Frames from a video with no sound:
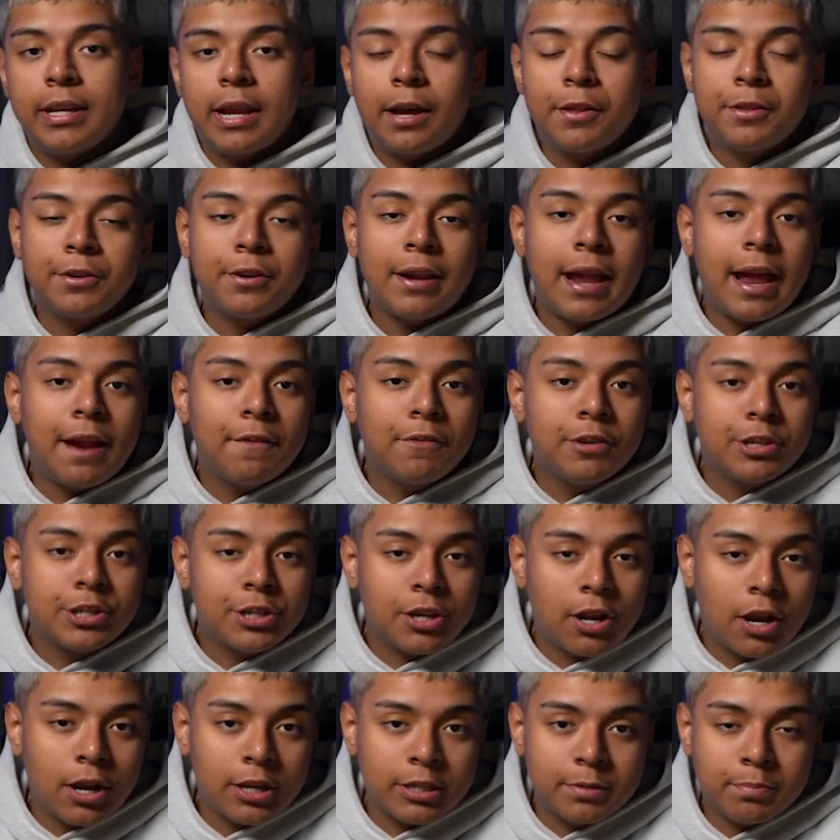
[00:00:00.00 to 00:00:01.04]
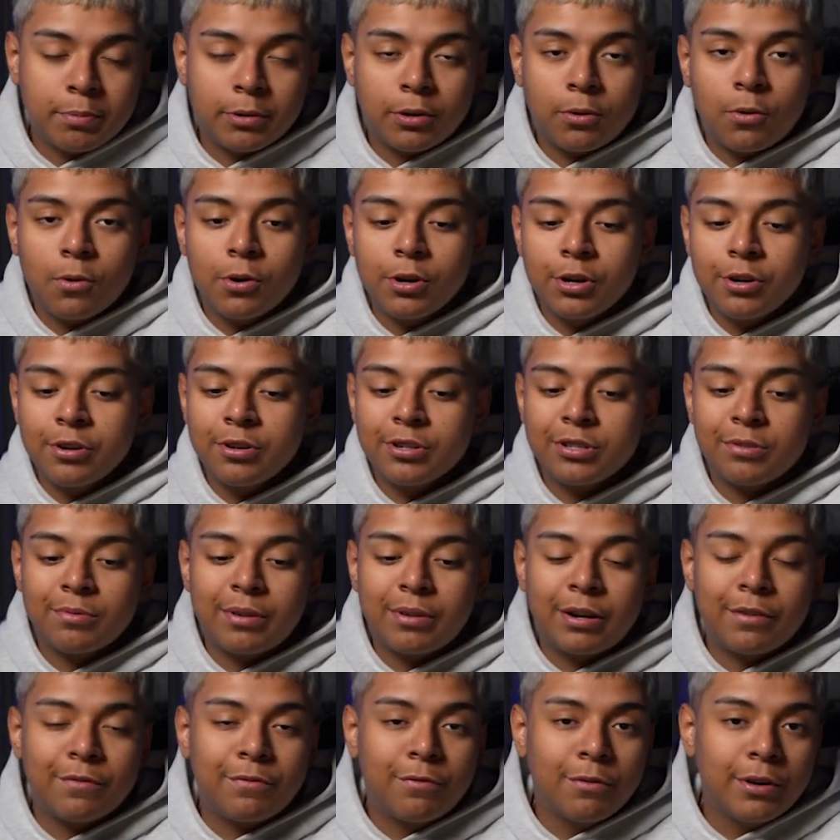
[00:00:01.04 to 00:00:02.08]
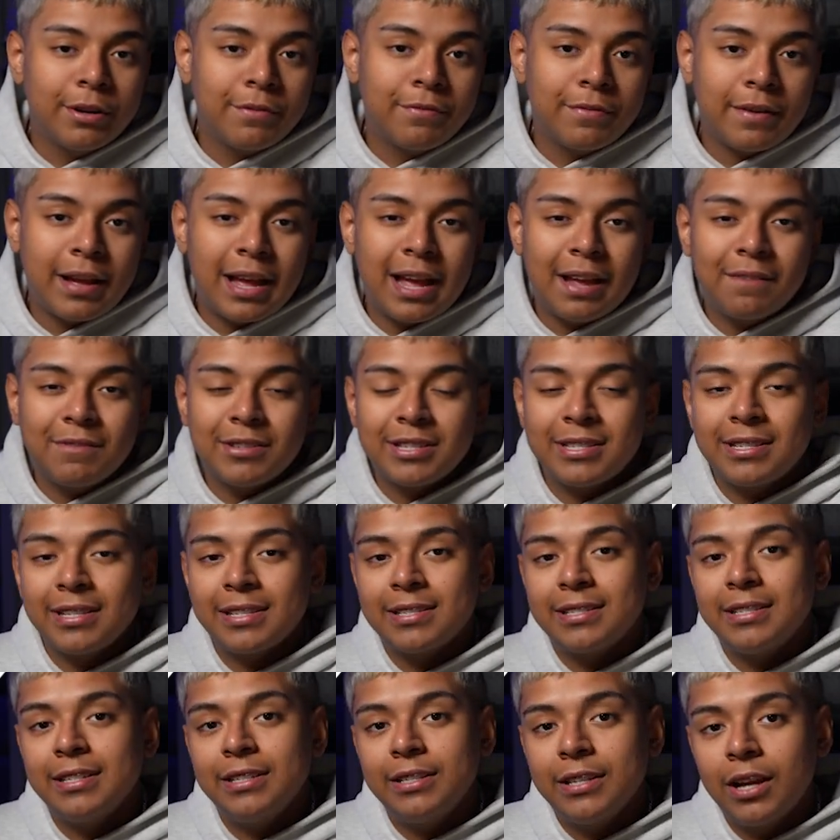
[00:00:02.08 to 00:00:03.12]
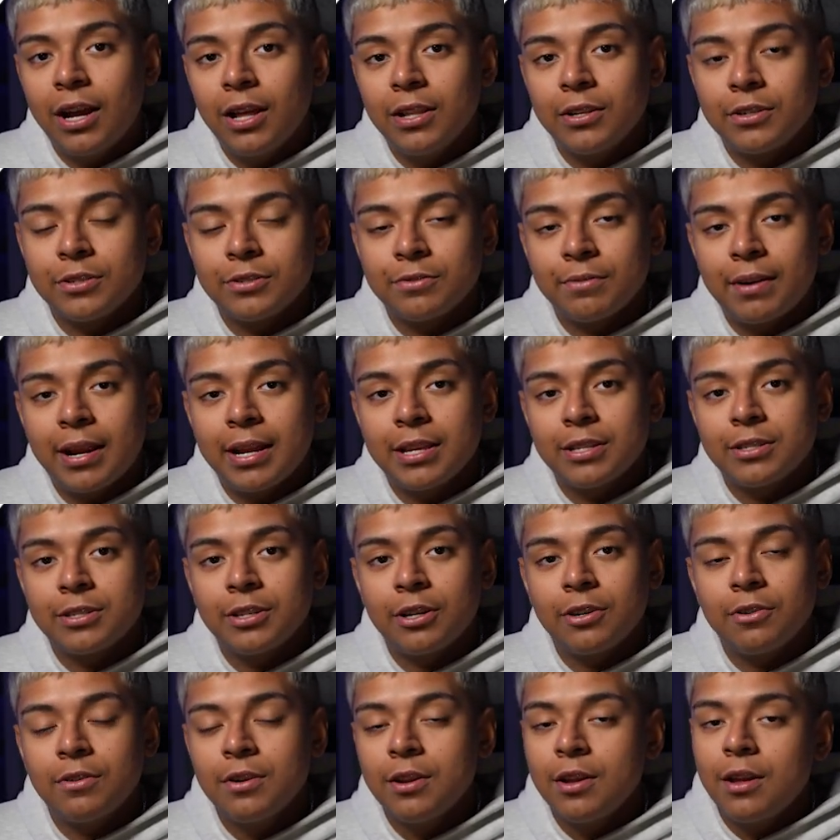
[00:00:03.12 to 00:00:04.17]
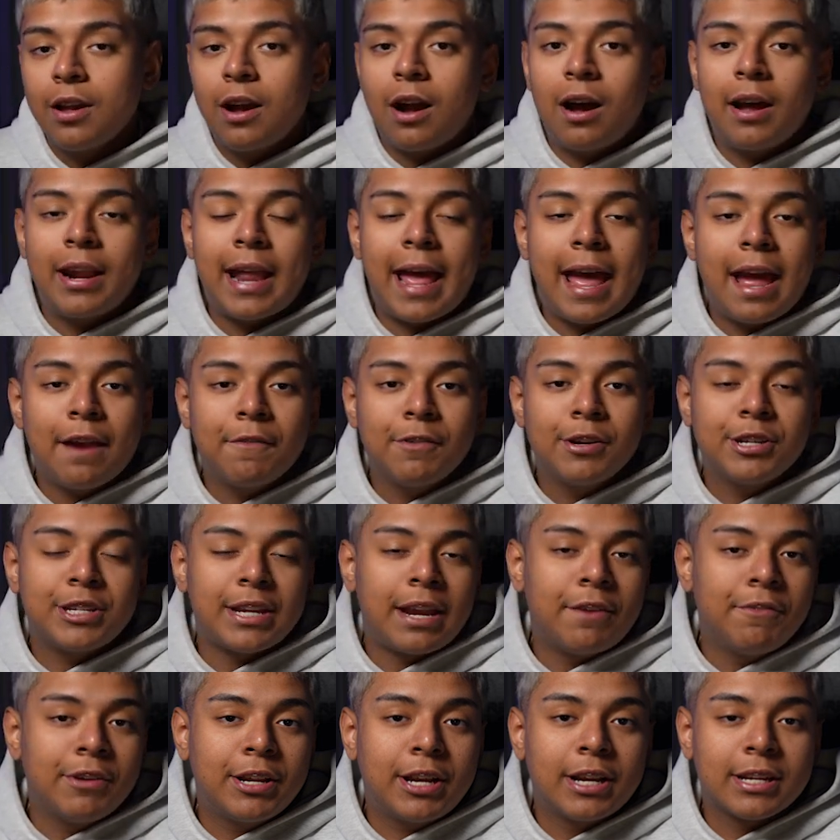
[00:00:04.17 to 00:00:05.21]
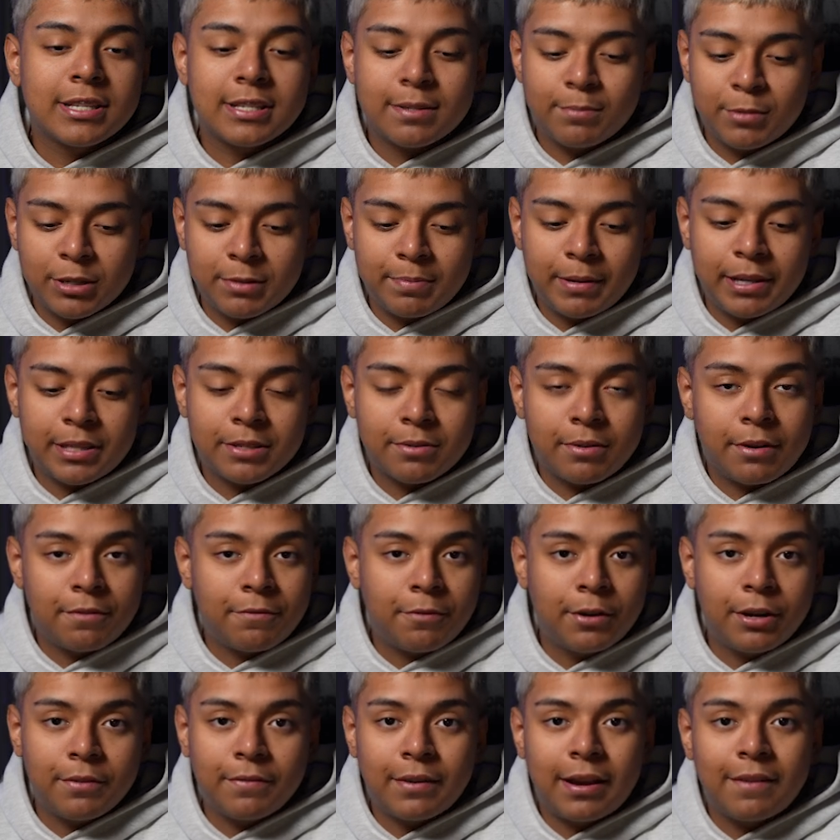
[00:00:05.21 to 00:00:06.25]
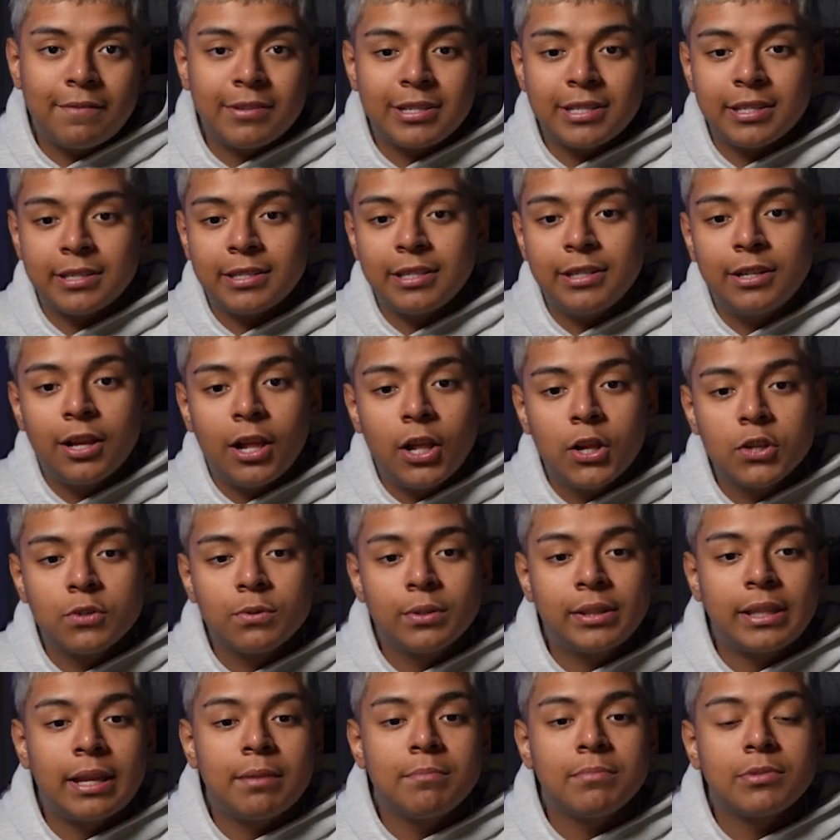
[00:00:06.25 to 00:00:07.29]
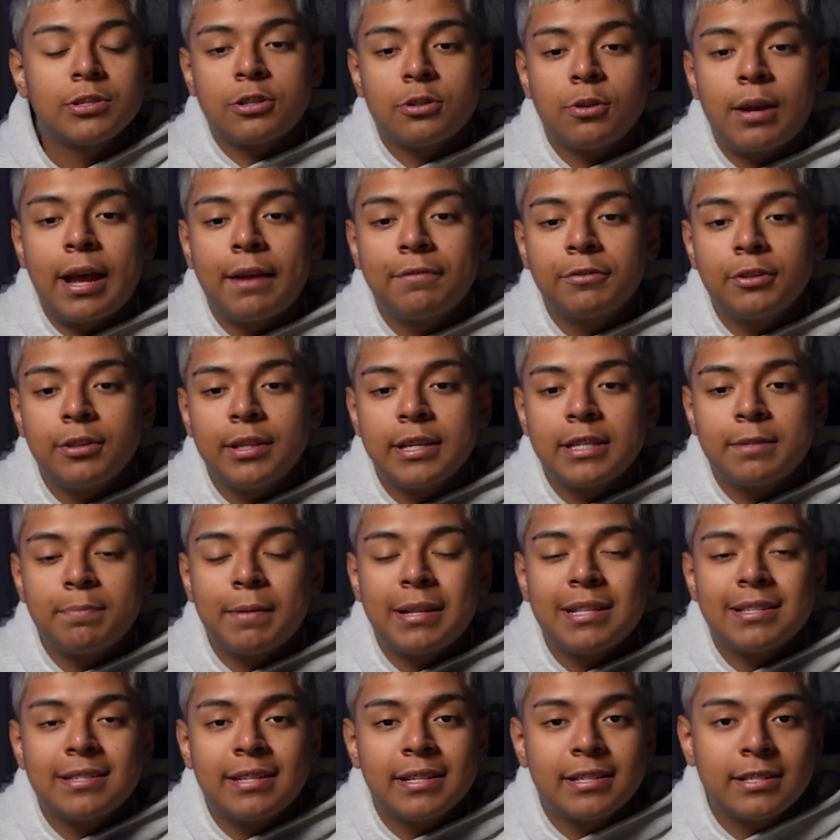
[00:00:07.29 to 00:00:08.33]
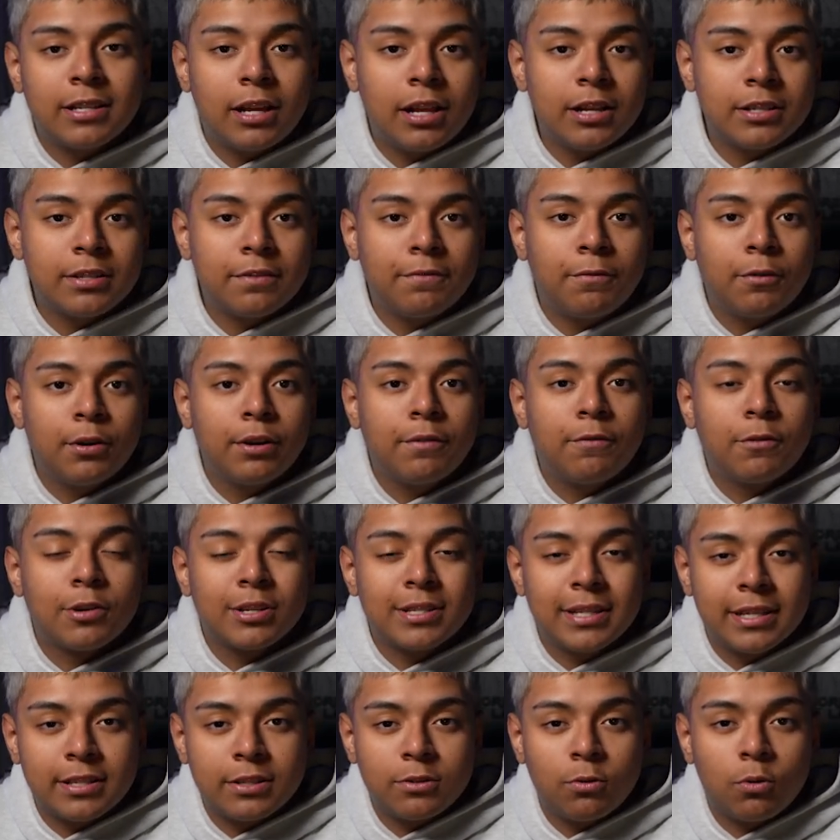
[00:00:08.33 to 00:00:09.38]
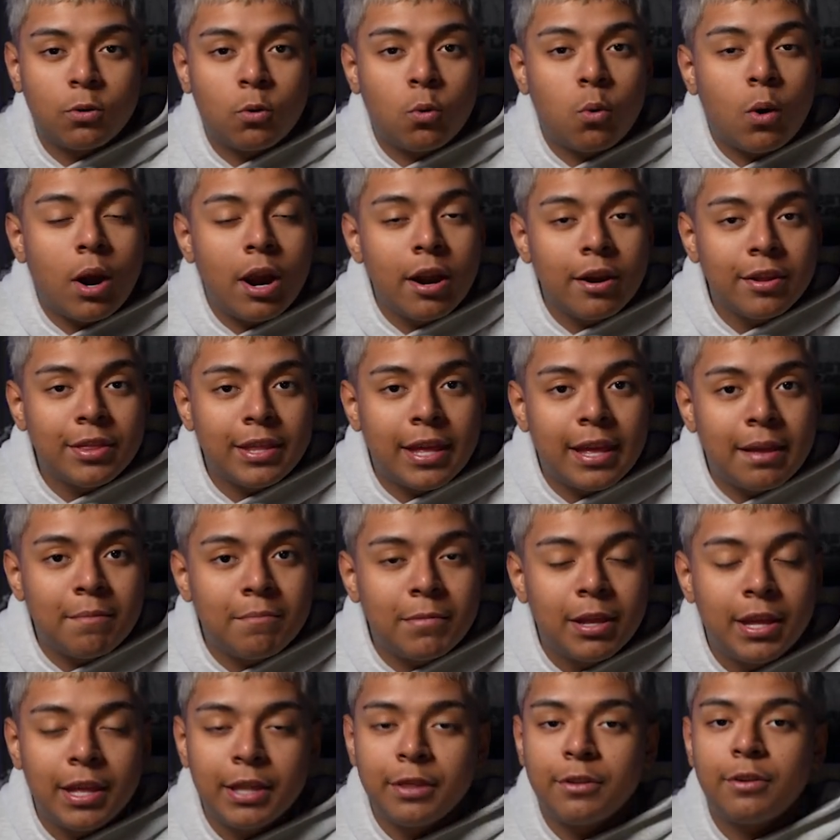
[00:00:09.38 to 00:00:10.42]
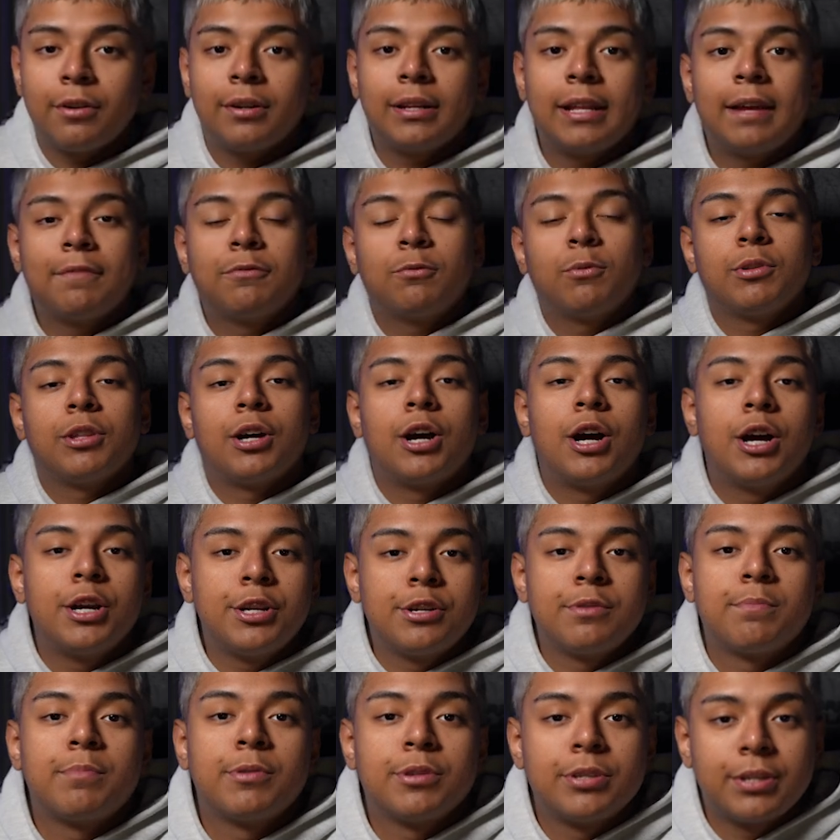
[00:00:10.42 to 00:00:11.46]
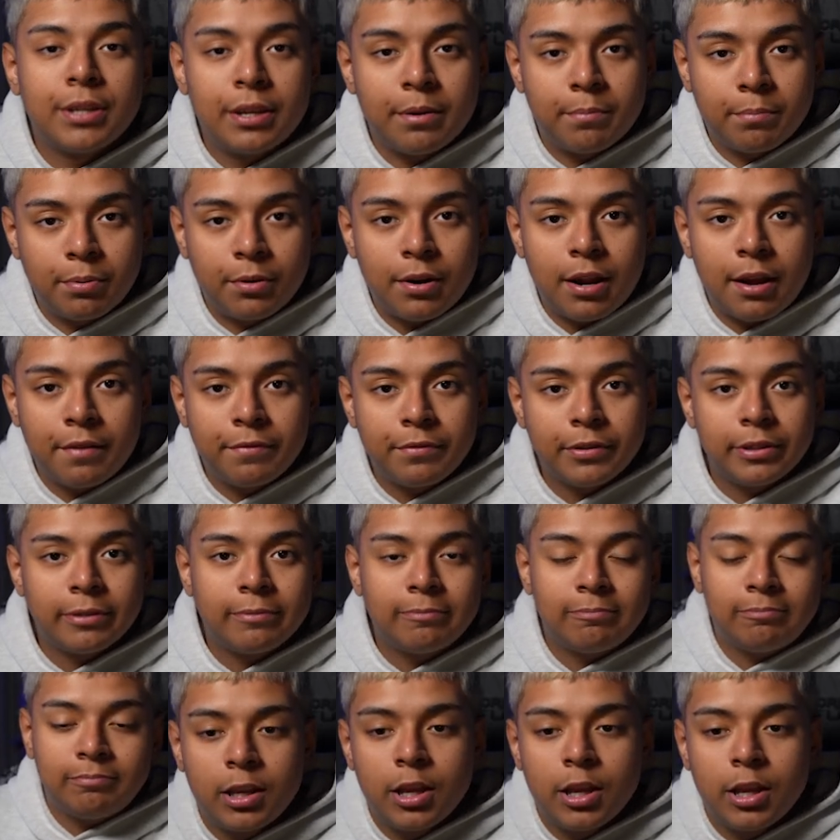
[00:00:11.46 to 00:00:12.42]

Now their average cost per order is around $45 to $60, right? So on average, every customer spends around $45 to $60 with them. So after they spend $6.44 to acquire them, they're left with 100% profit.